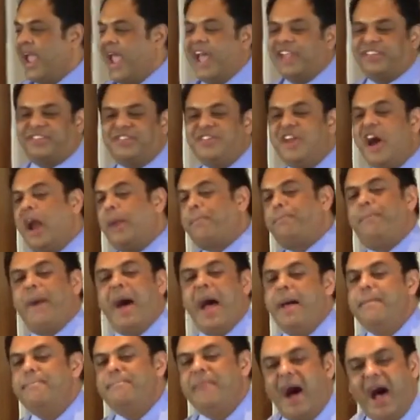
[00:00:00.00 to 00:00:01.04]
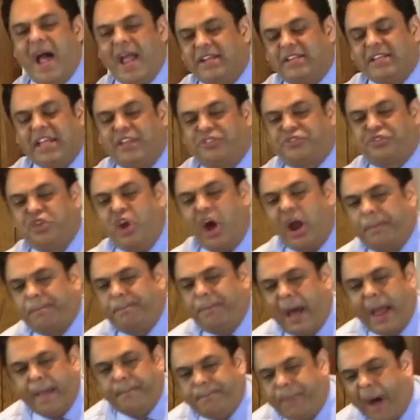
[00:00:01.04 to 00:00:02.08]
It's not by might, it's
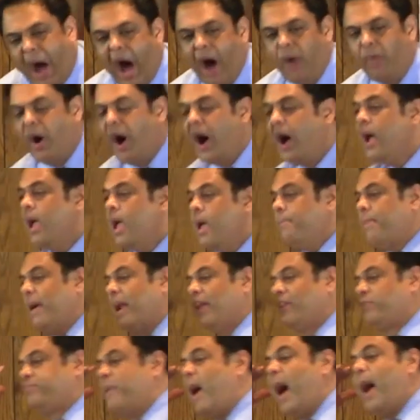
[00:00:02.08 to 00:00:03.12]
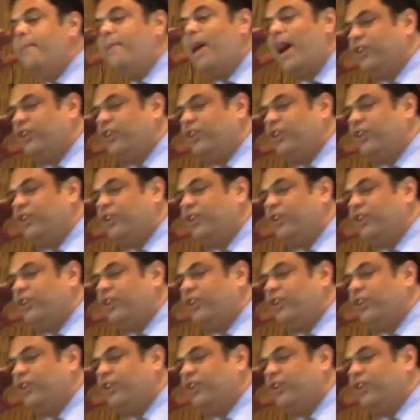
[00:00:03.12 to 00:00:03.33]
not by power, but it's by